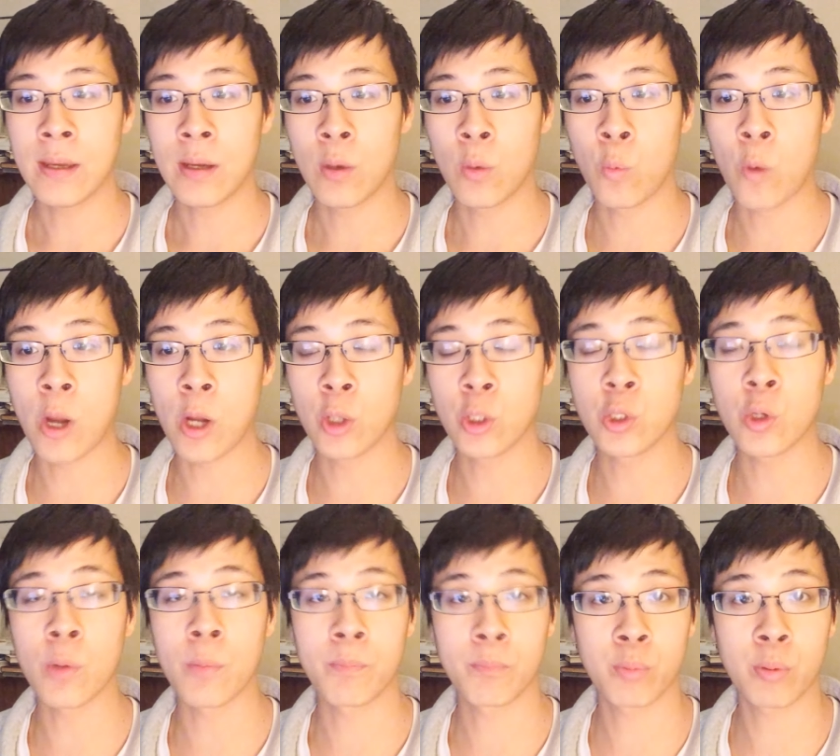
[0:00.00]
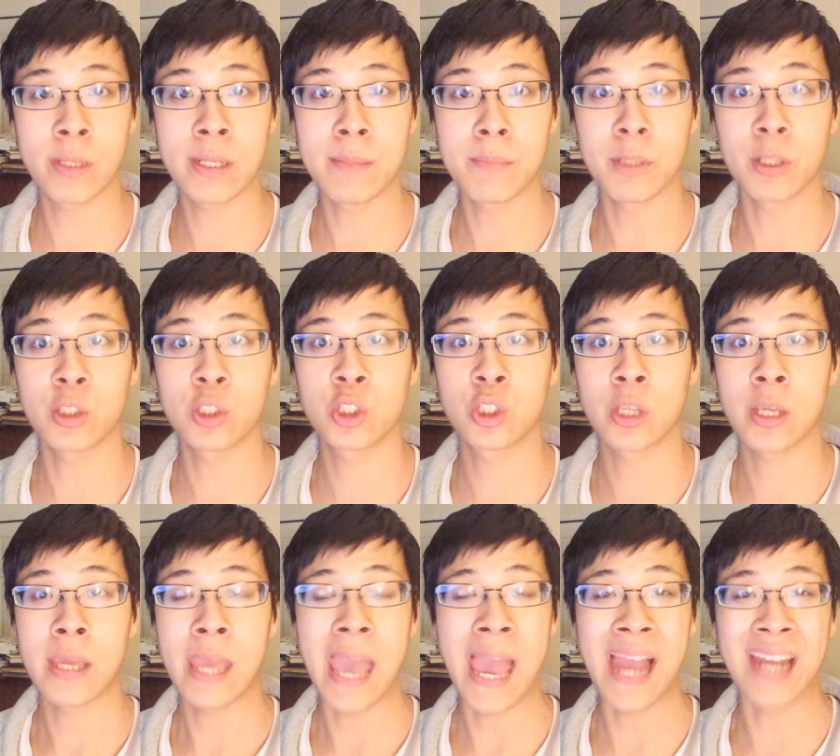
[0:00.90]
where you're pretty
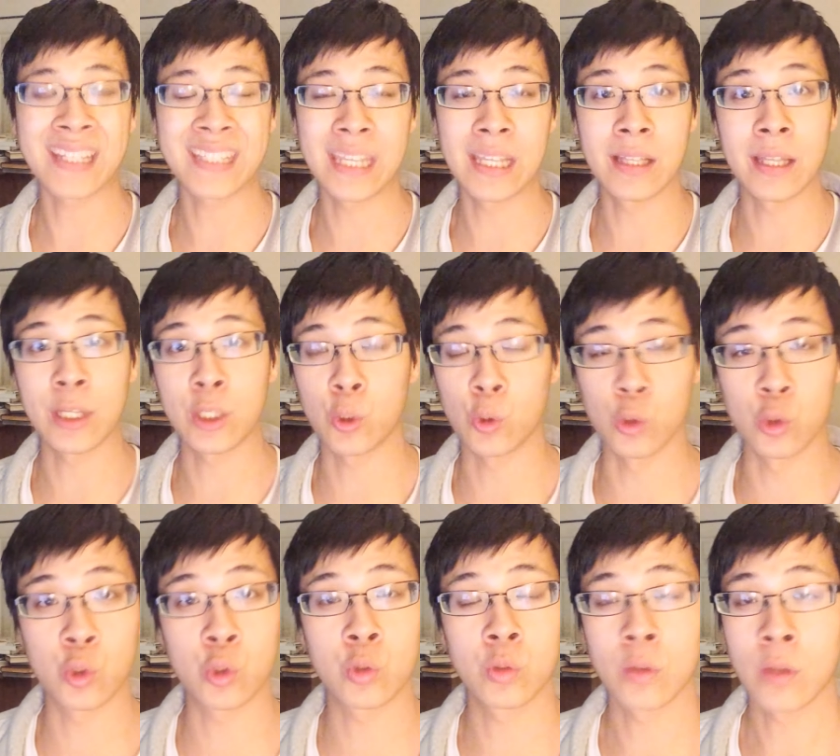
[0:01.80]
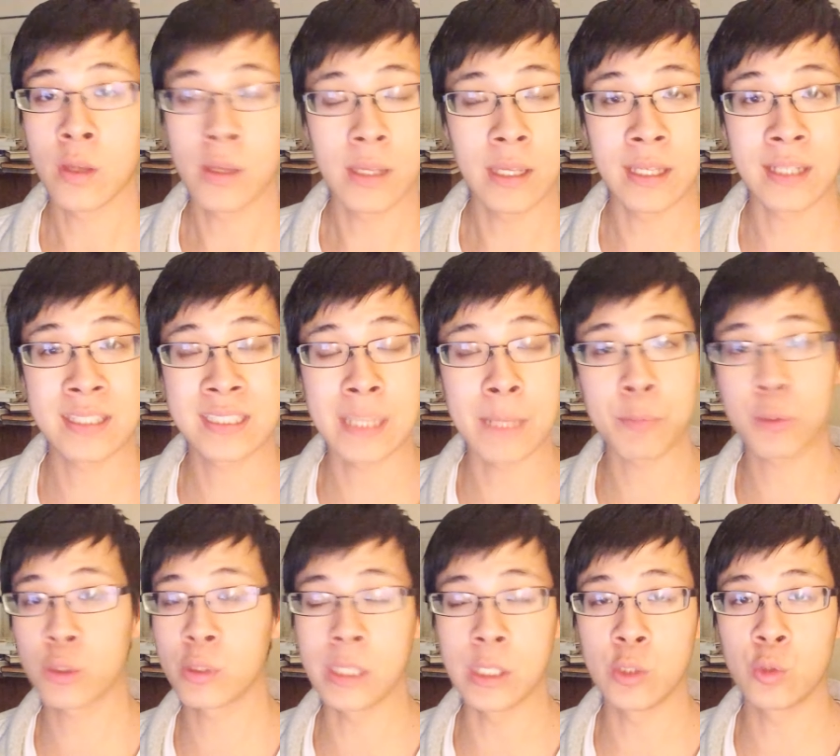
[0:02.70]
much acting like you're
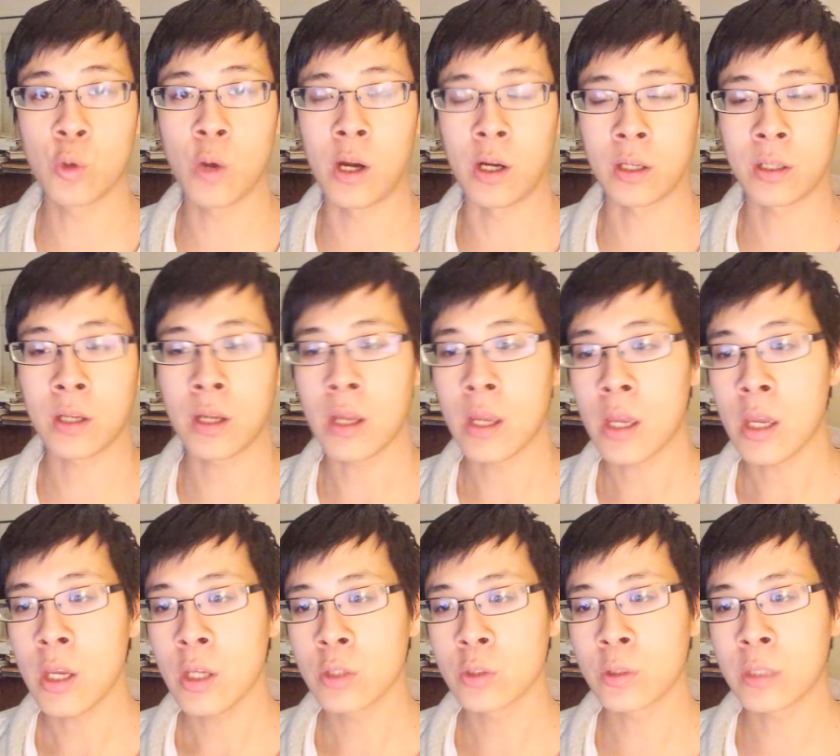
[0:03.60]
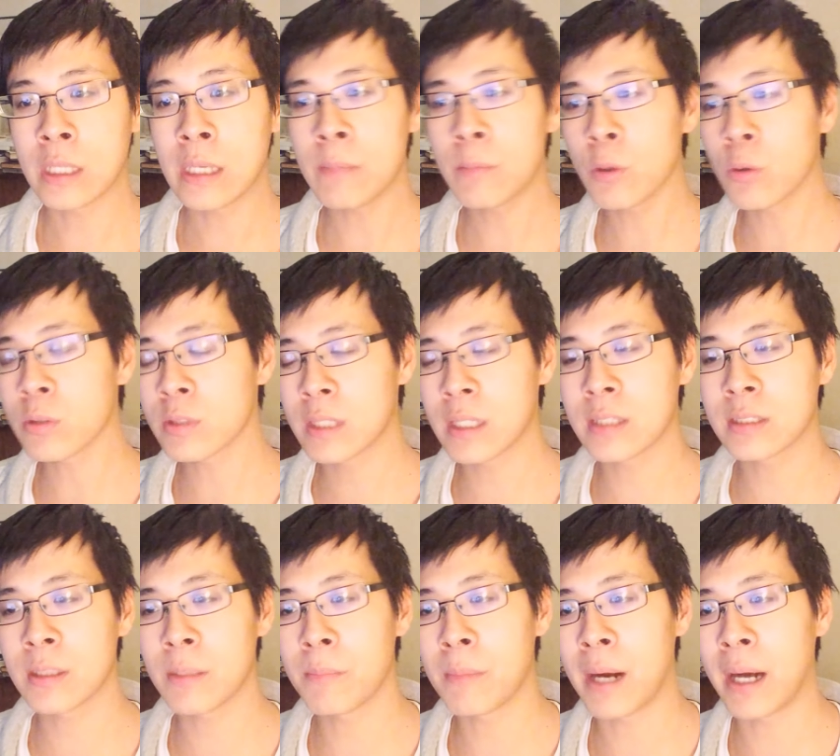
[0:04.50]
exceptionally drunk. So keep those
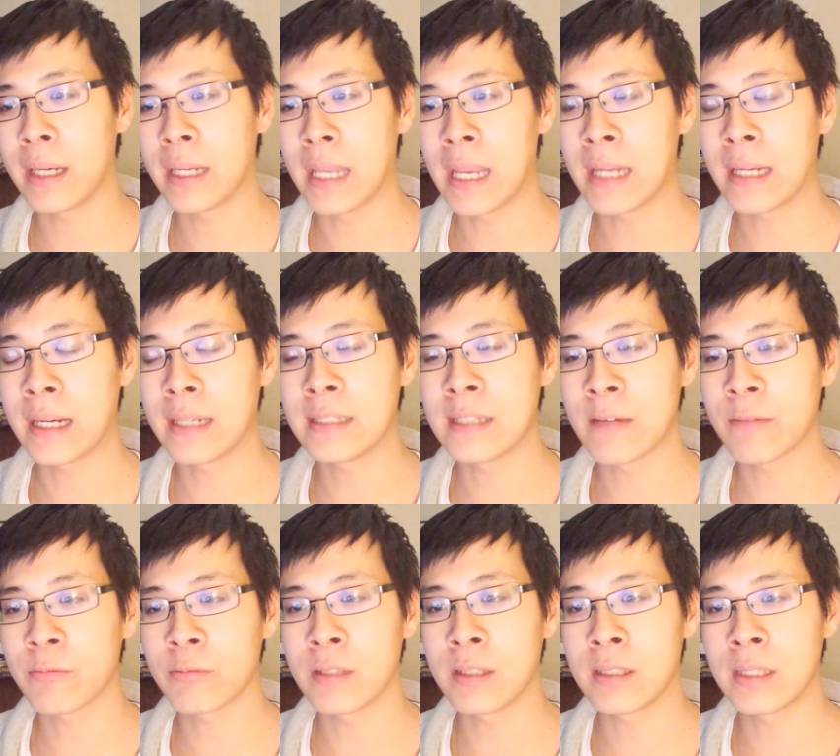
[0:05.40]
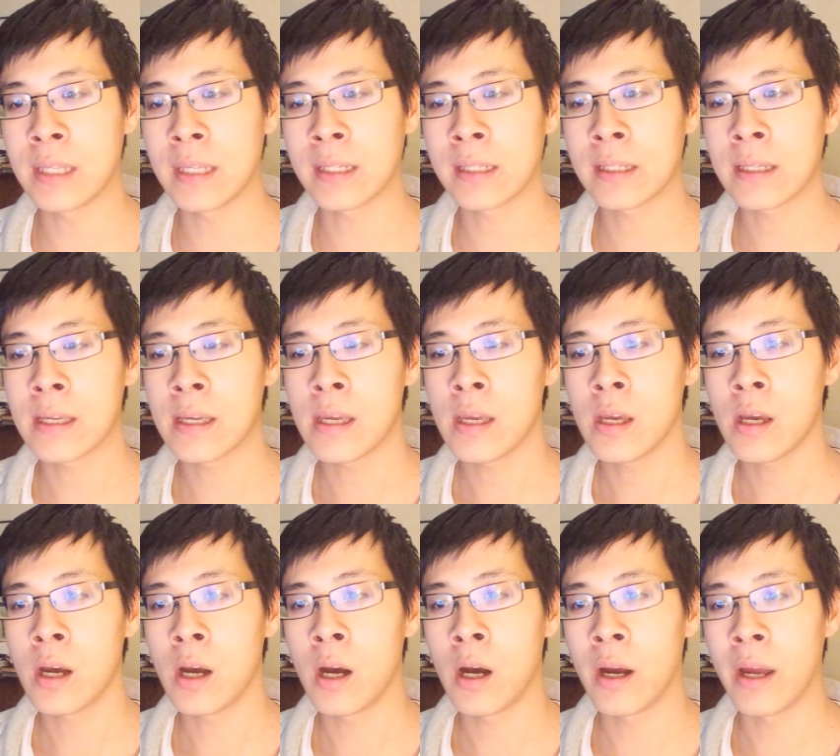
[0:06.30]
things in mind, and I definitely think
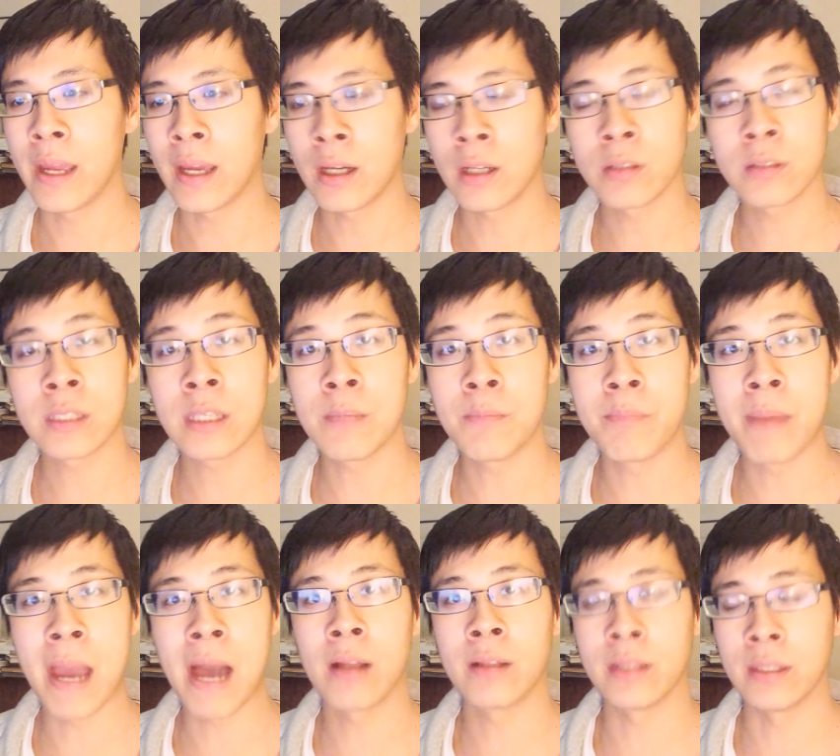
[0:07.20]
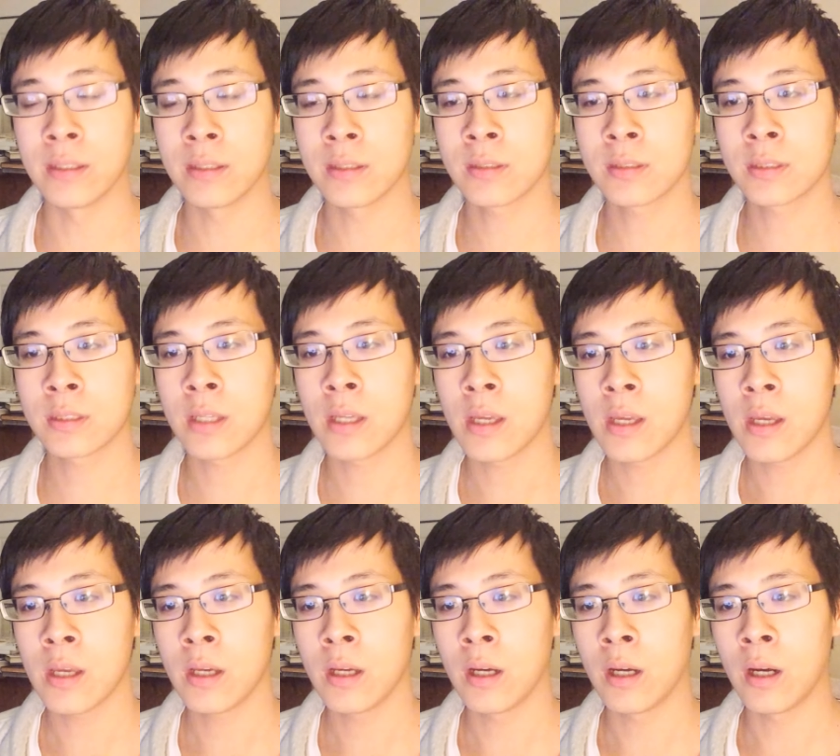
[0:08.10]
uh, a healthy balance
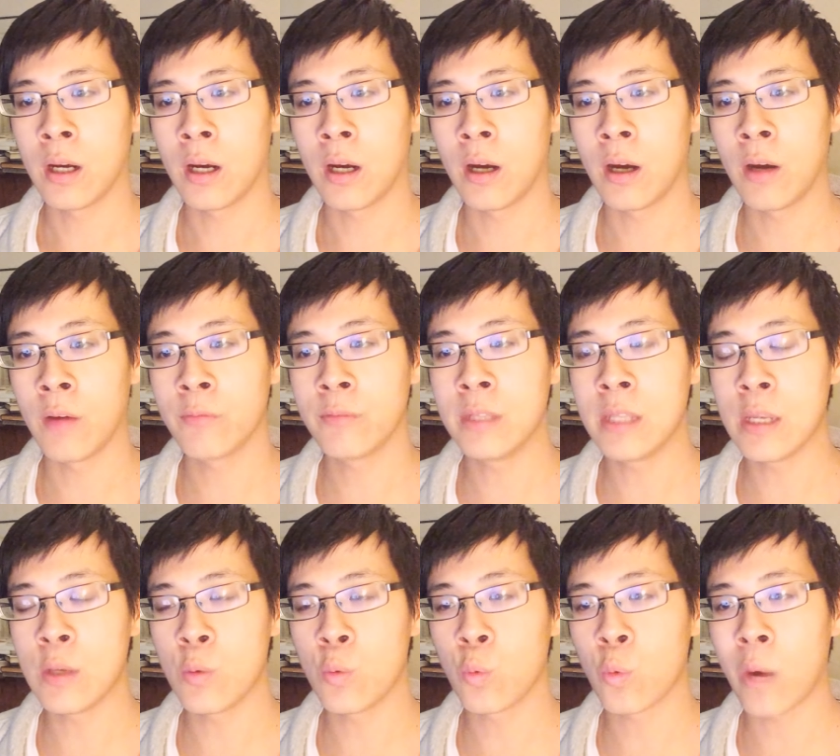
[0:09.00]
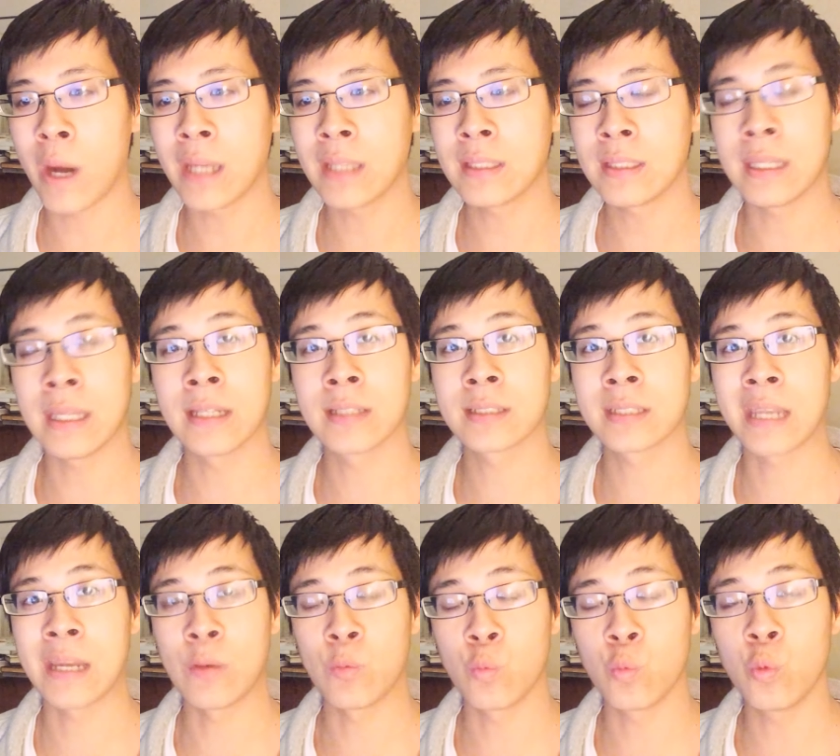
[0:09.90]
uh, of the right things
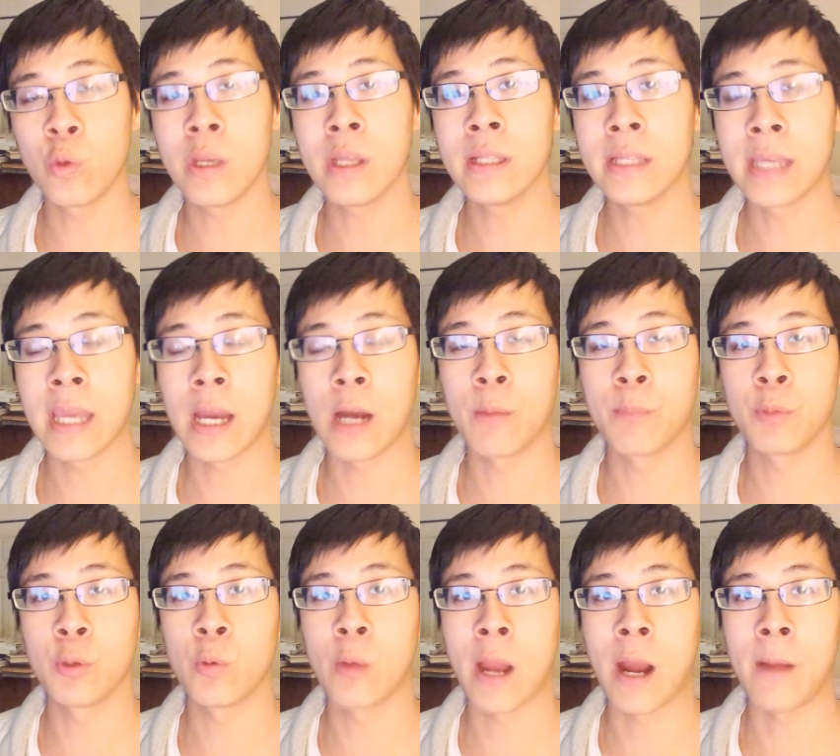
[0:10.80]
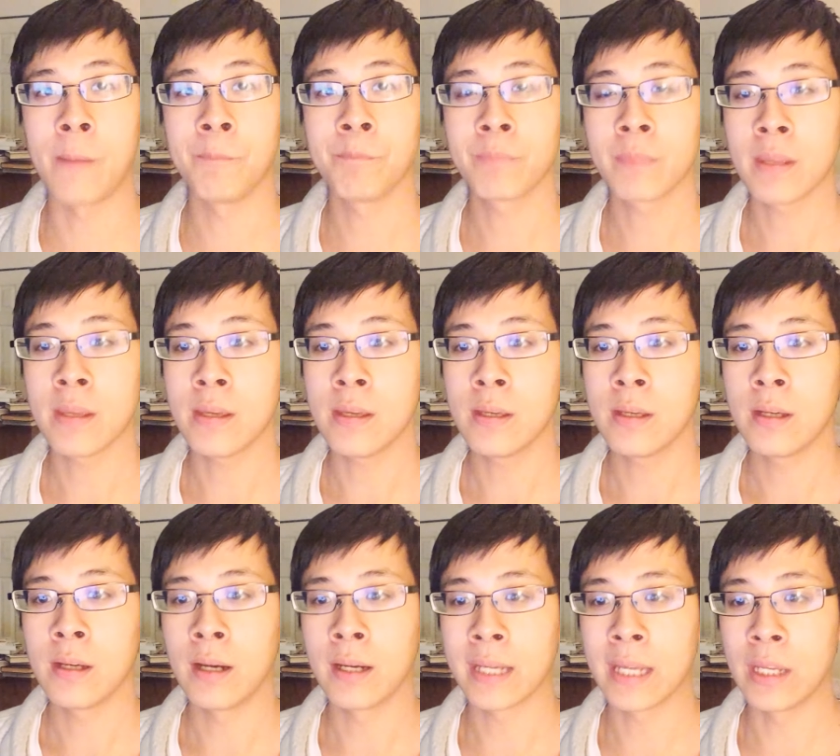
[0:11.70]
can really help you out.
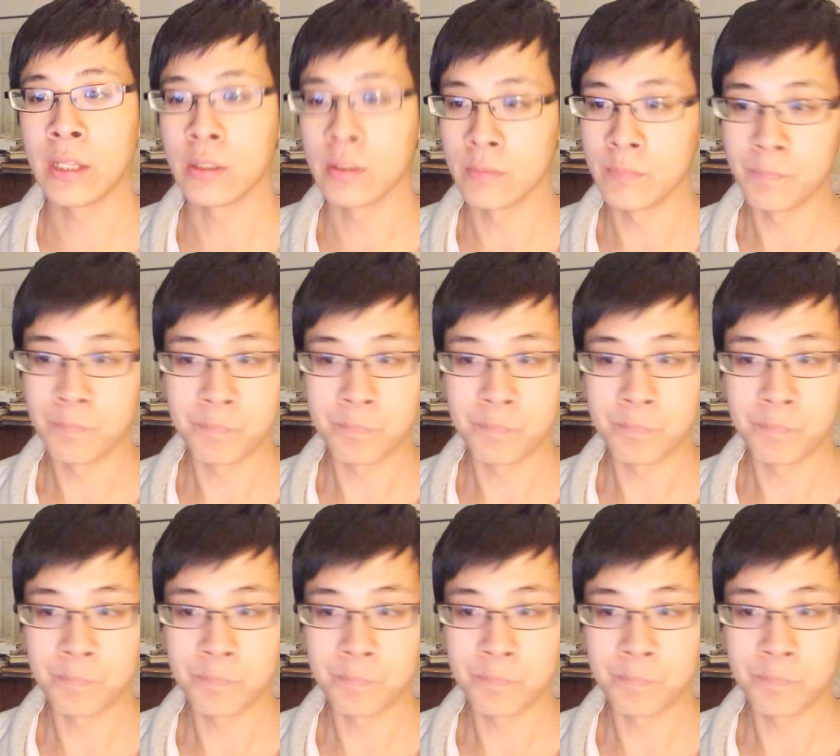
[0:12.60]
Again,